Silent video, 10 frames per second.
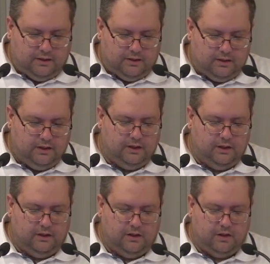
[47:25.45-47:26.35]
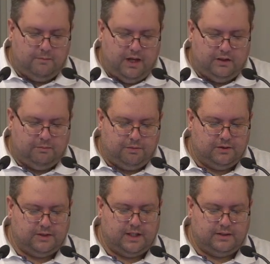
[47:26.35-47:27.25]
the command
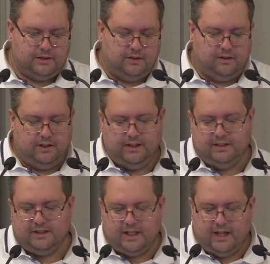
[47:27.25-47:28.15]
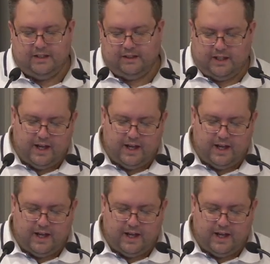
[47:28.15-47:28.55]
processor is at